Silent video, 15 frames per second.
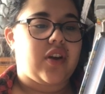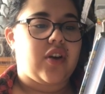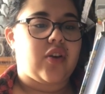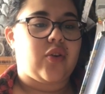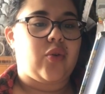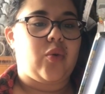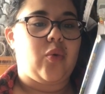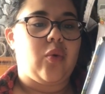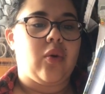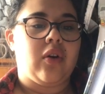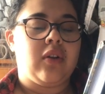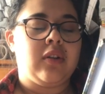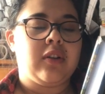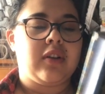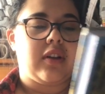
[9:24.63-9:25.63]
a
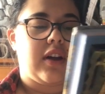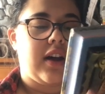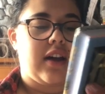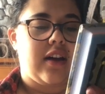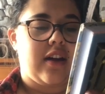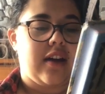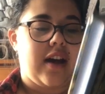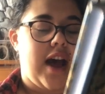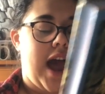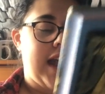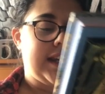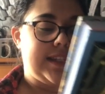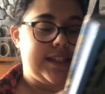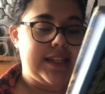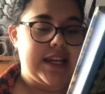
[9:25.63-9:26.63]
cool
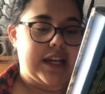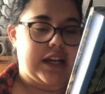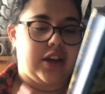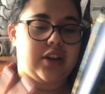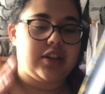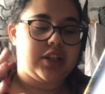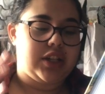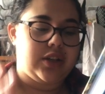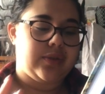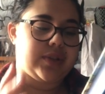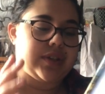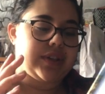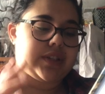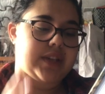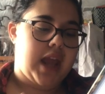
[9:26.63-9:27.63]
idea to use
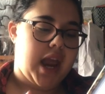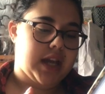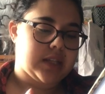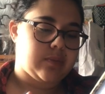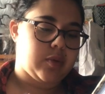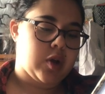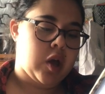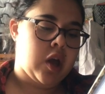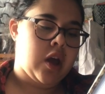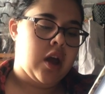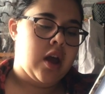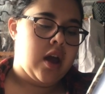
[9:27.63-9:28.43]
as a textbook.